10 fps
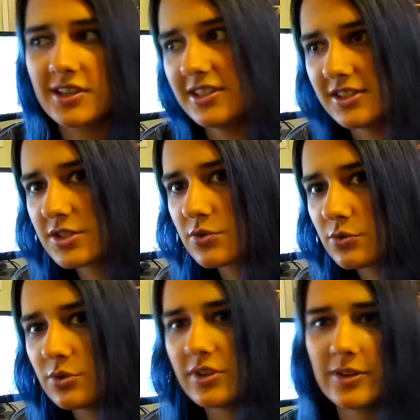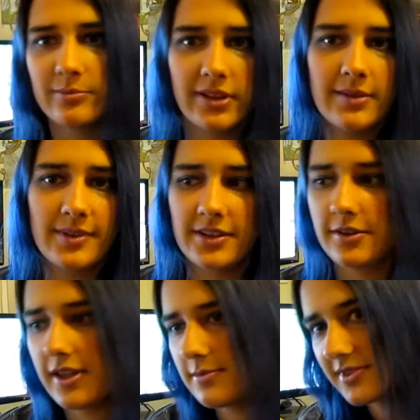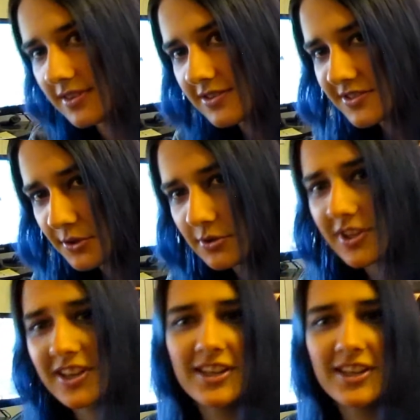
in school and then play video games and then sulk,